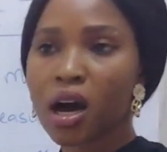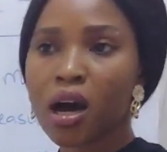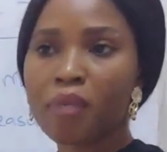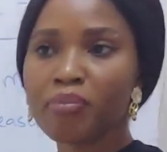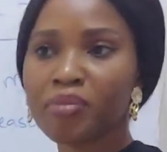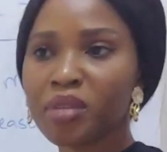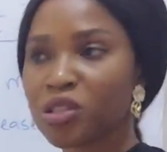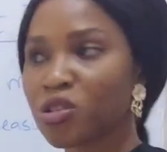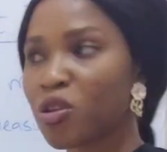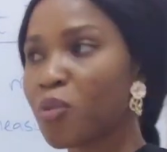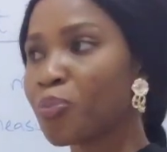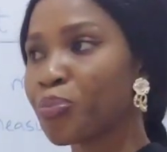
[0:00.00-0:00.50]

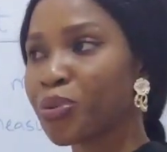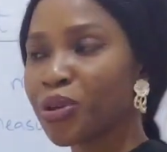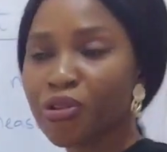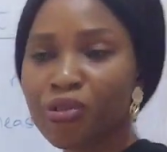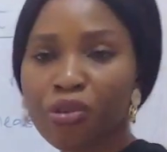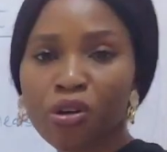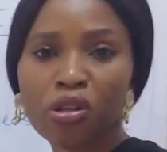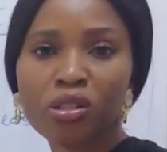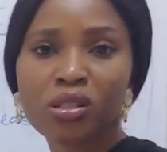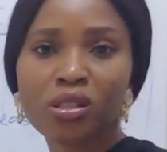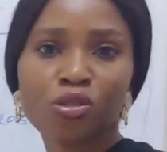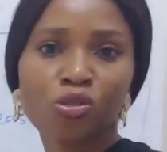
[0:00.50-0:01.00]
there's some
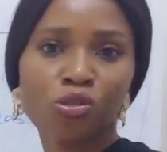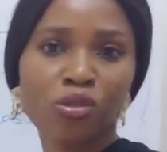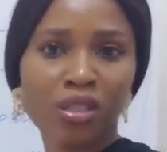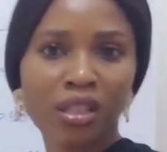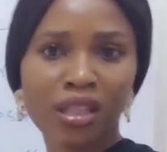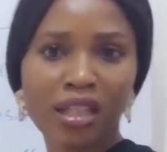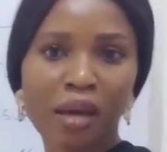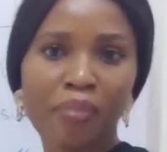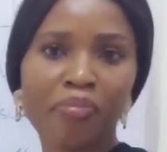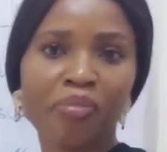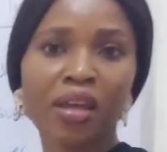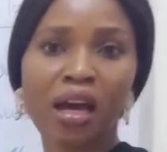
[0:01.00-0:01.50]
periods you see
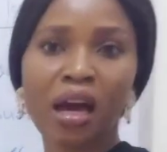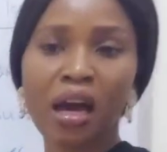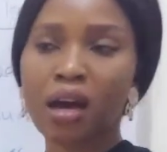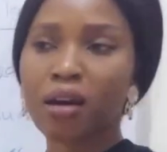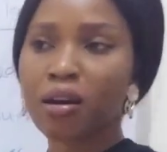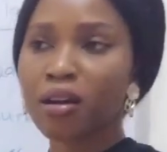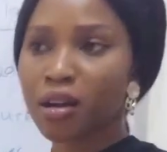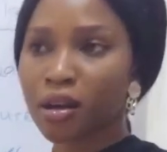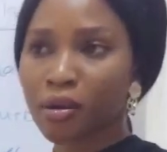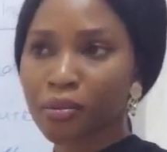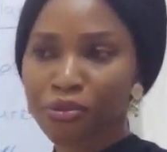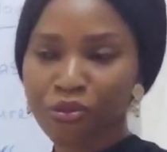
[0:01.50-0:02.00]
them, their
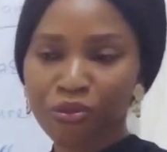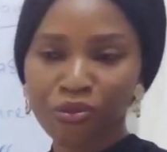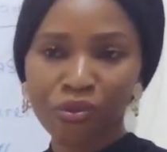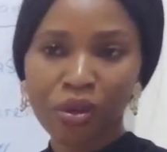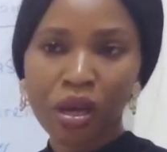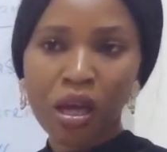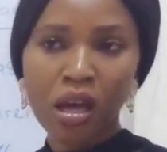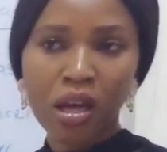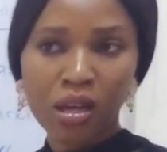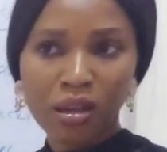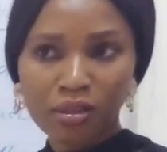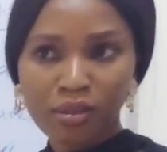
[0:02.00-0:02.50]

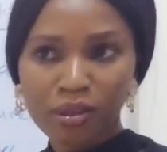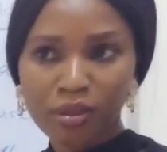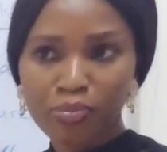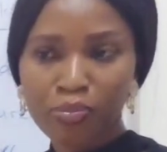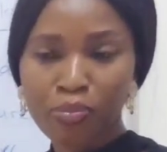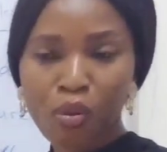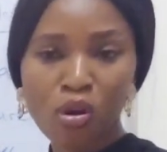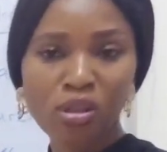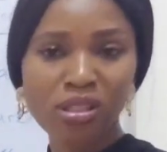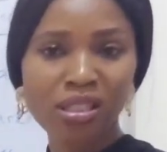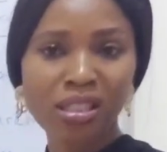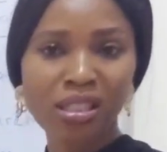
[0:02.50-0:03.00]

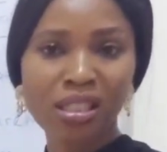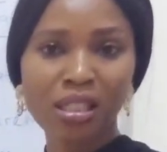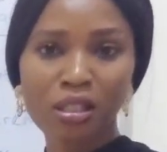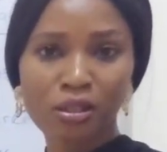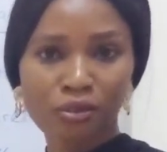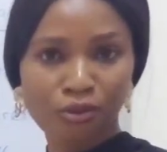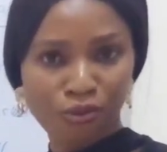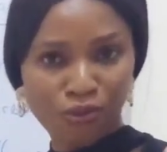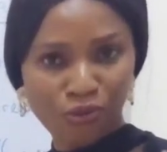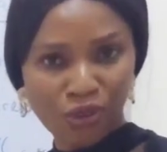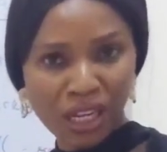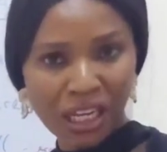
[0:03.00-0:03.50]
bust
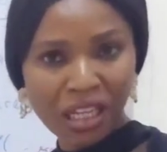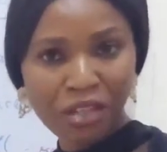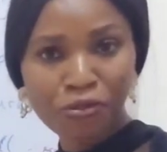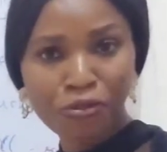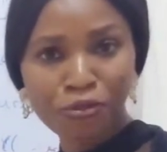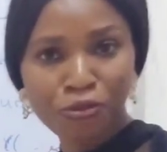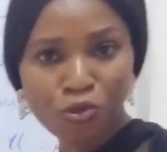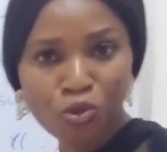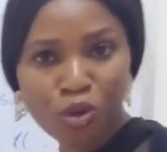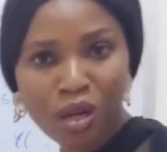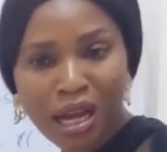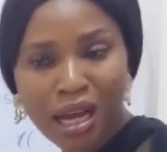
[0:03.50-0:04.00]
is feeling
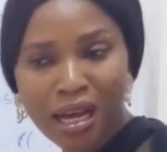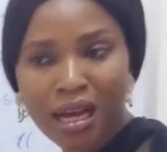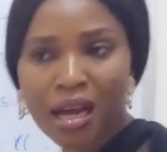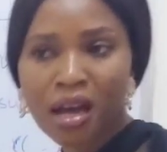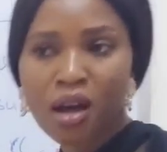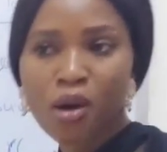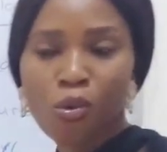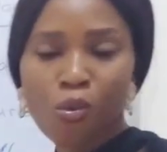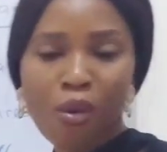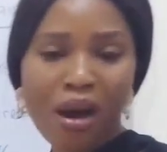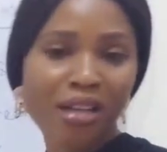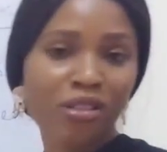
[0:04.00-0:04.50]
fuller,
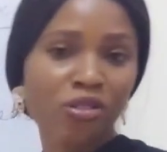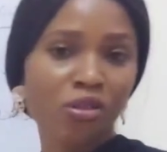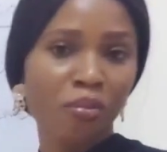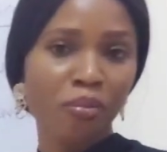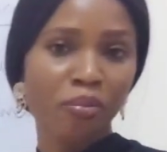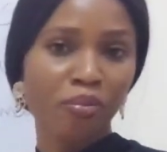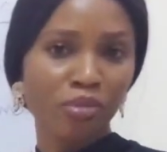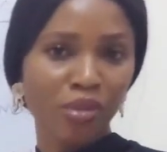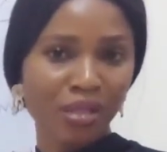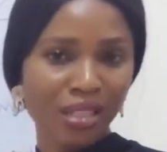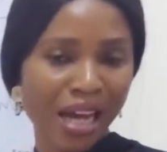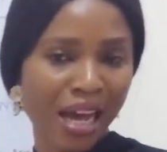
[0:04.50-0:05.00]
while
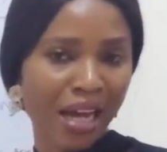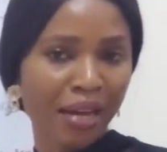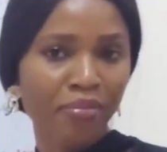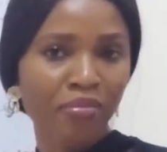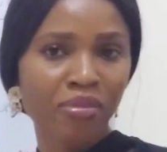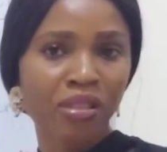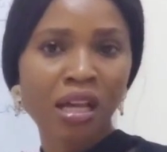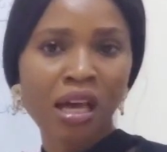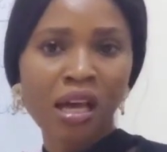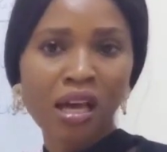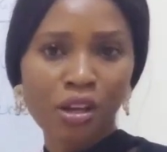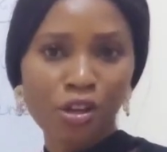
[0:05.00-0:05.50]

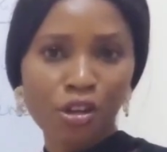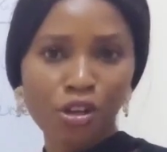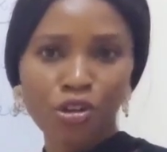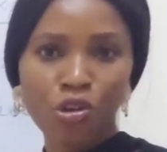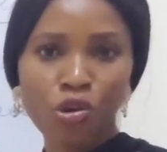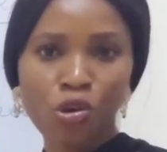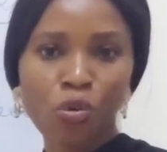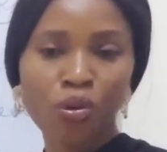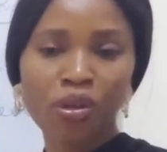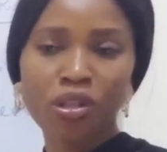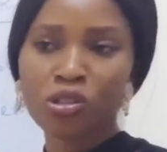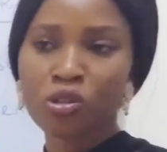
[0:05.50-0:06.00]
sometimes, you
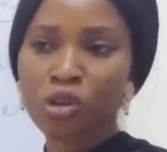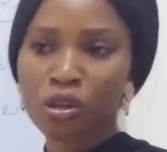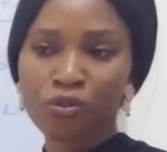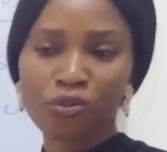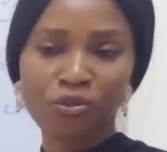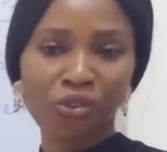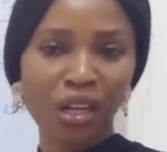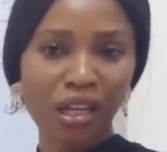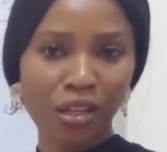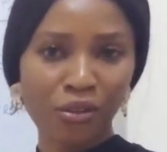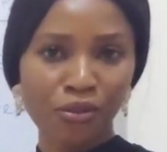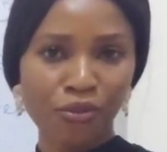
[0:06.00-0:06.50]
know, it's not
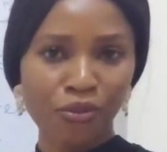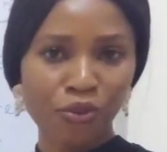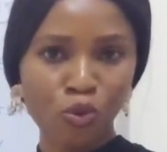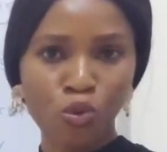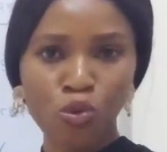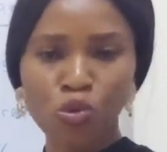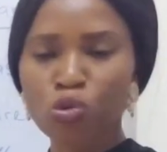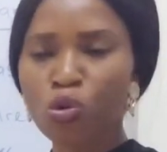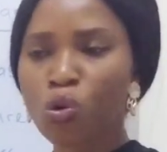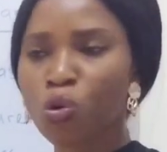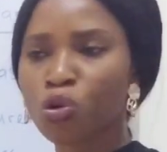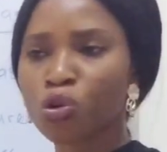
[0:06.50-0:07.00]
feeling full.
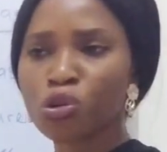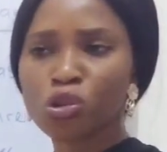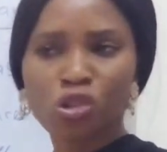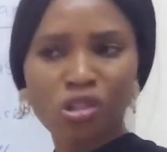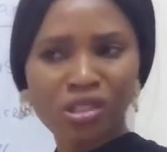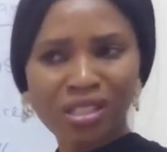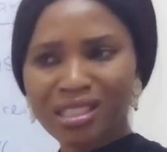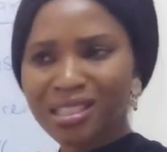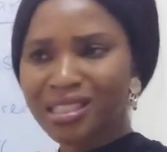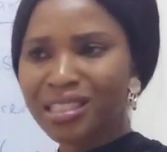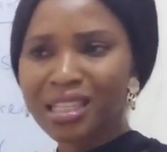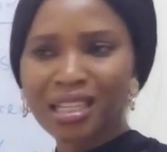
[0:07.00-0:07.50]
So you
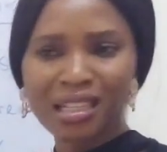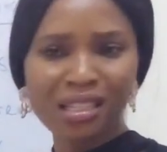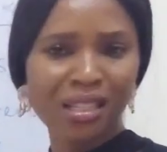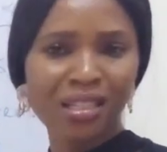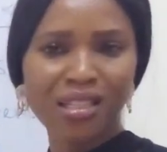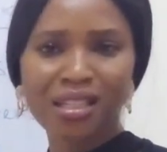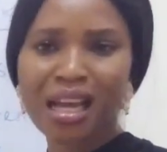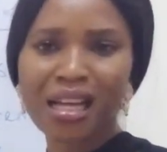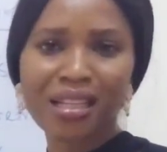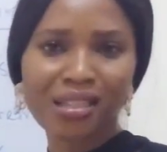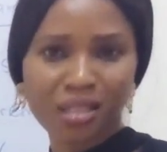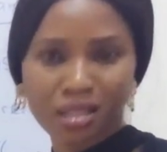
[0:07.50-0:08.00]
just need
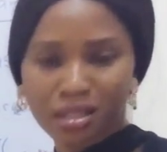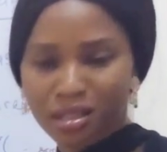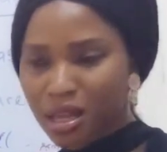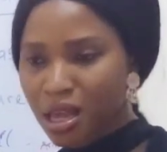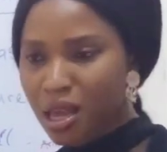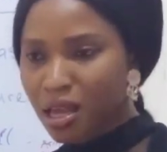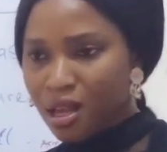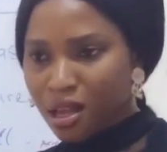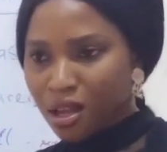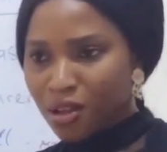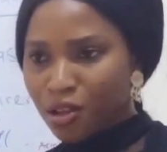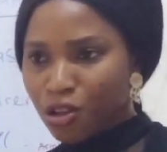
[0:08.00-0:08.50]
that,
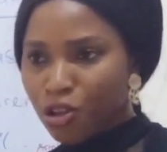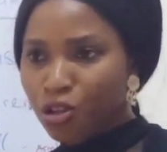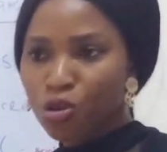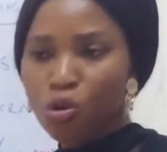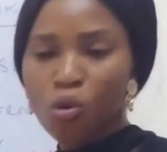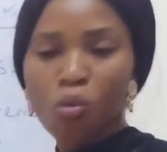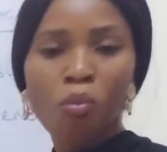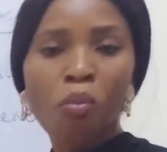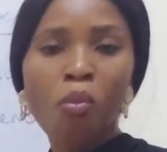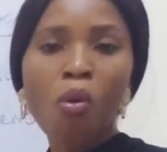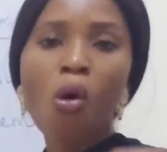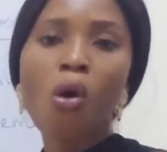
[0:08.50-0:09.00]
you know,
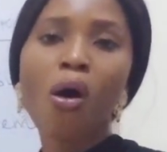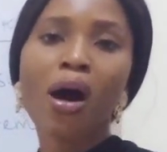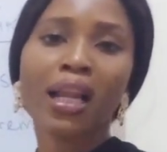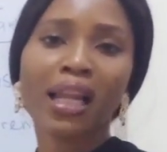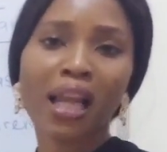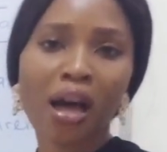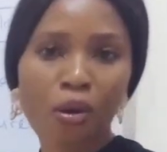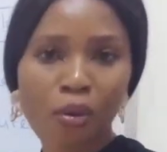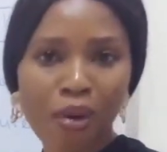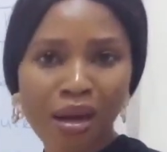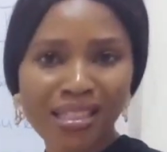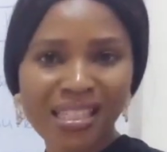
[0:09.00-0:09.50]
more
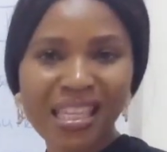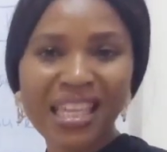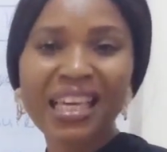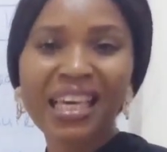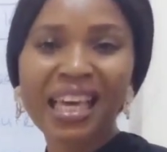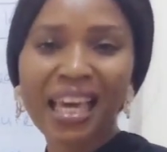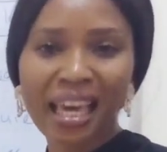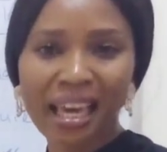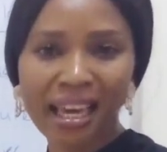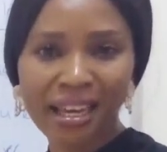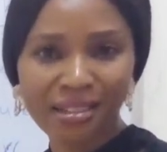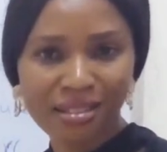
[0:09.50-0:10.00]
allowance in
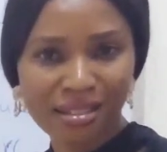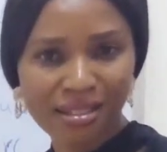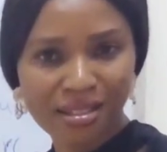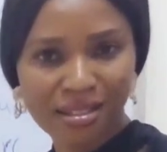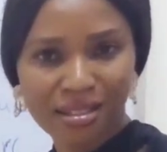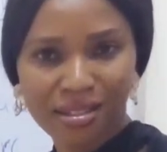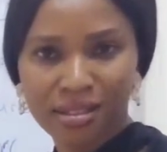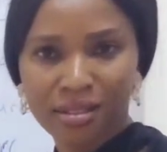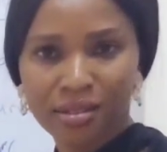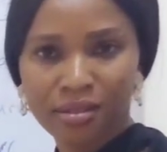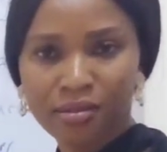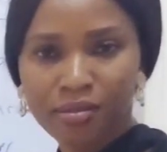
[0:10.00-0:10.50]
case.
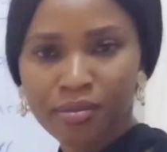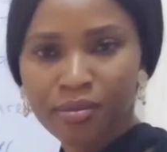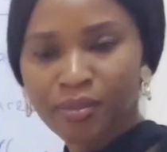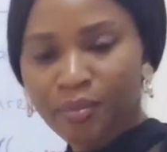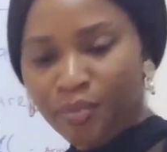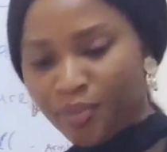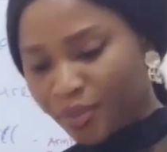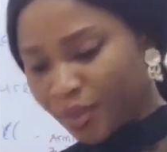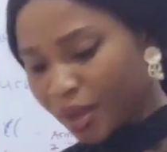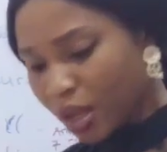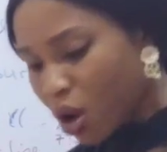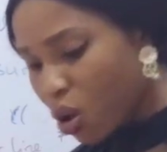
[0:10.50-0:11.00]

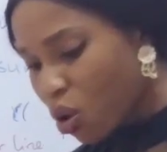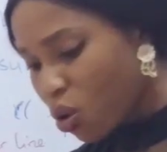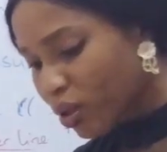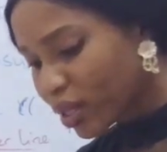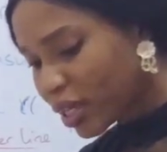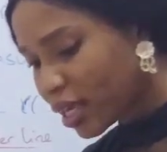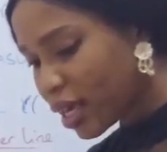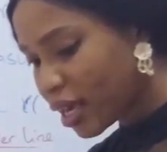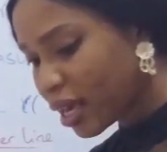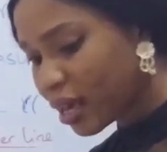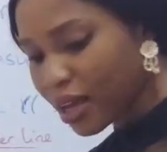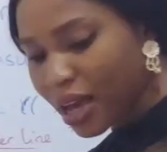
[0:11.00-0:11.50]

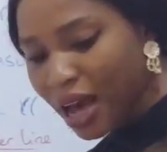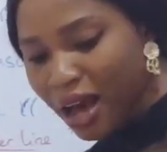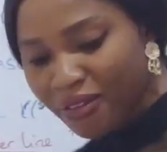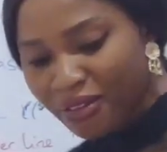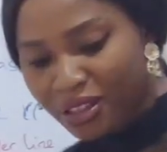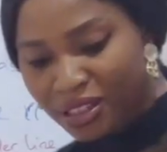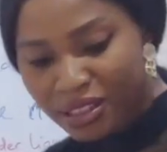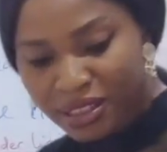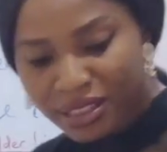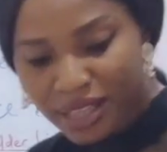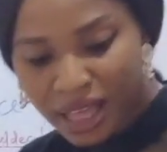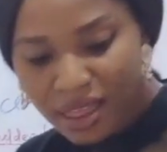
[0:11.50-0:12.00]
Okay,
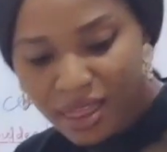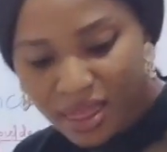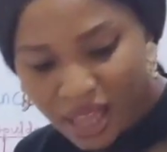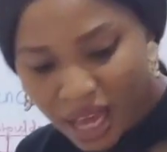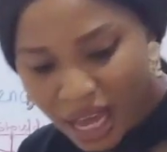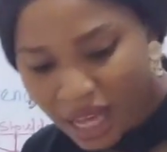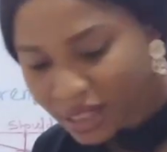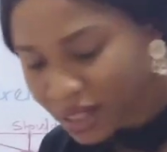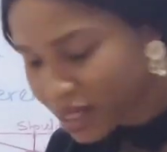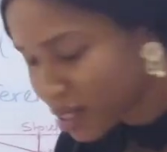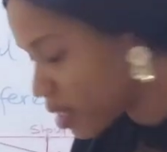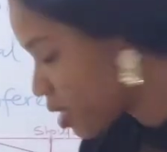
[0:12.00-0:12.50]
having said
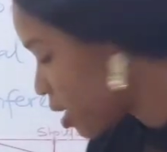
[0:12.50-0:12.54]
that,